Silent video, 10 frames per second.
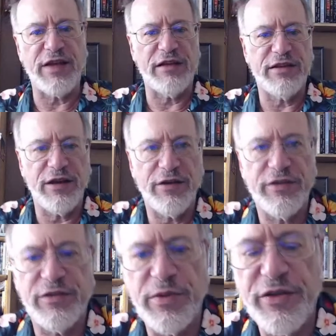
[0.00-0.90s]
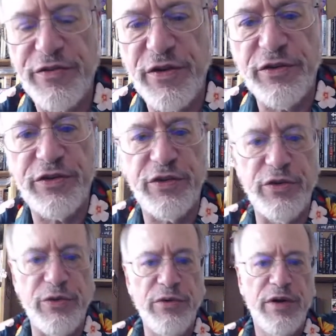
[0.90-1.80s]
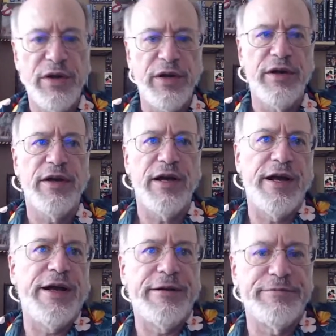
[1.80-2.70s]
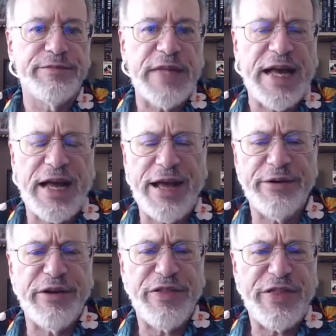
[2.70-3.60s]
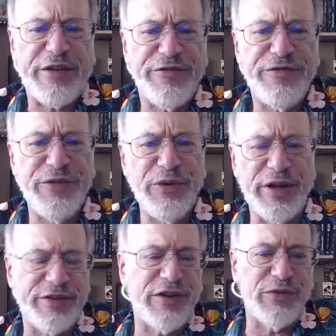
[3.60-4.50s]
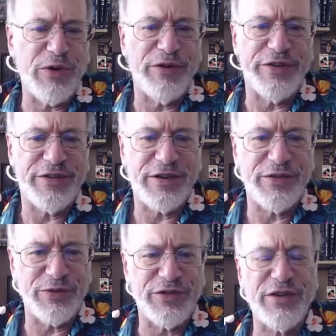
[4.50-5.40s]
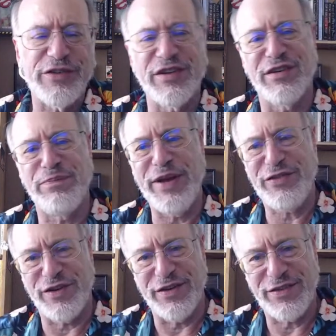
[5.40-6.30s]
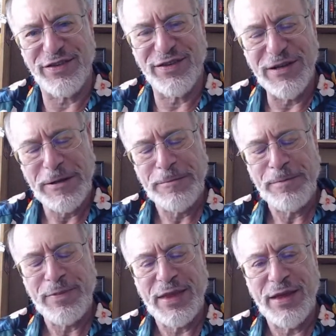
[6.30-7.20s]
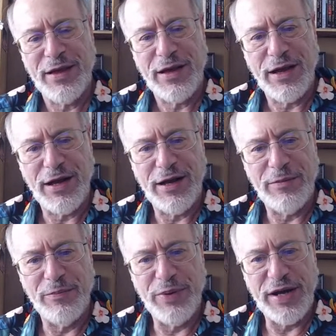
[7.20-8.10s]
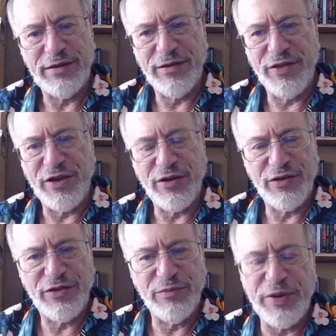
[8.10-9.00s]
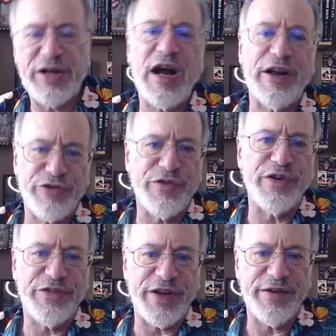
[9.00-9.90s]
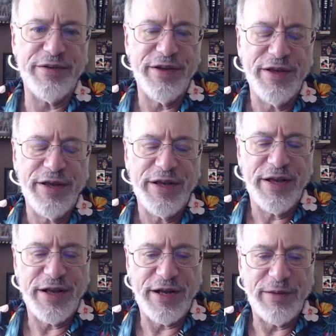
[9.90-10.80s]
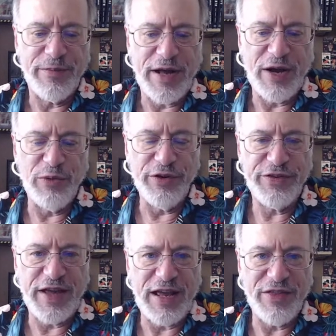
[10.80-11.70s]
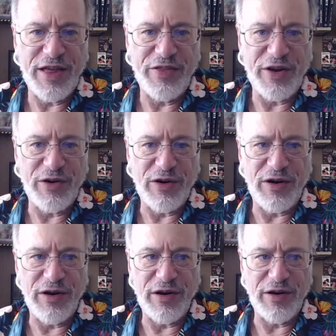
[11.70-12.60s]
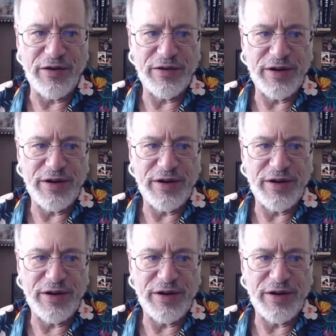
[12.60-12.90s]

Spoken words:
out there and some other folks who, I don't know that they fool us because we're still suspicious, but there's been controversy. I will say that there are